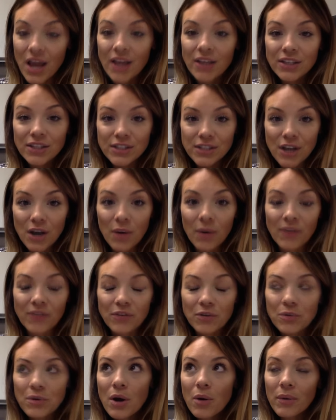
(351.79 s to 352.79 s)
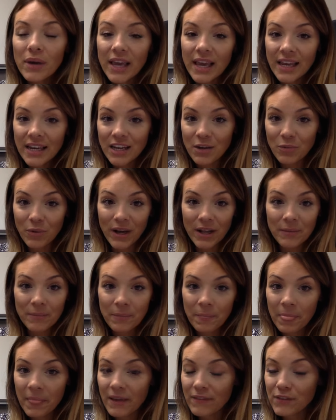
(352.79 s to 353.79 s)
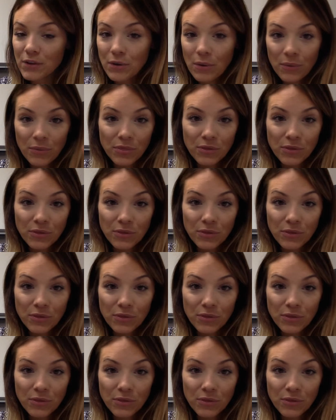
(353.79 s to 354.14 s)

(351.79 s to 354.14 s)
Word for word: So if you know anyone, if you know